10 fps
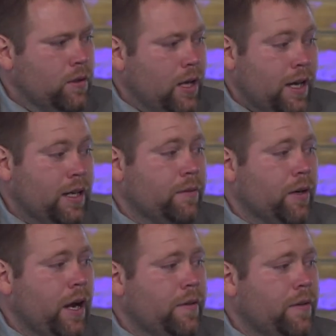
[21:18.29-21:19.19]
I never
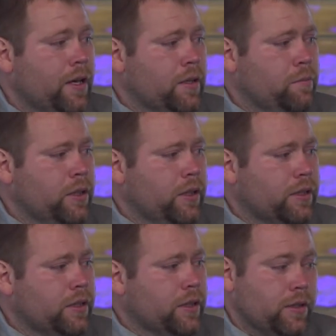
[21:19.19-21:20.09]
had that
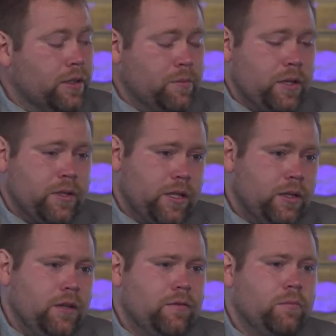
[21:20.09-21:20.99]
ability, as much as I
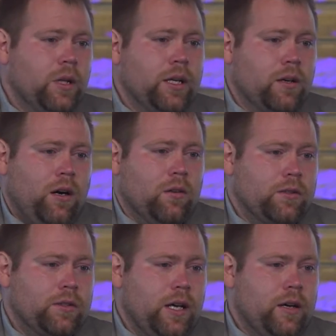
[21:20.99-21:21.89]
love Blake all
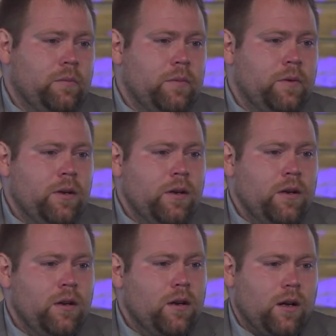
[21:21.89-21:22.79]
this time.
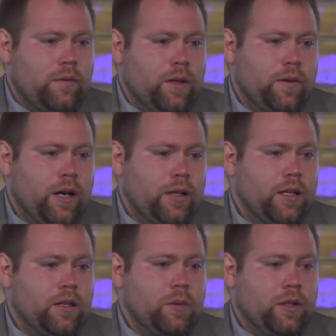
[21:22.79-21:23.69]
I've never had
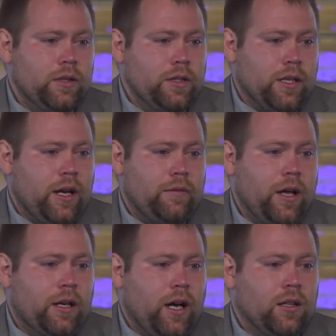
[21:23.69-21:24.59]
that ability to have
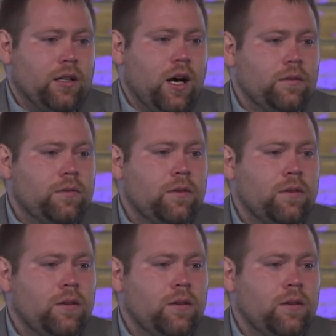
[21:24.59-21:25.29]
that kind of love.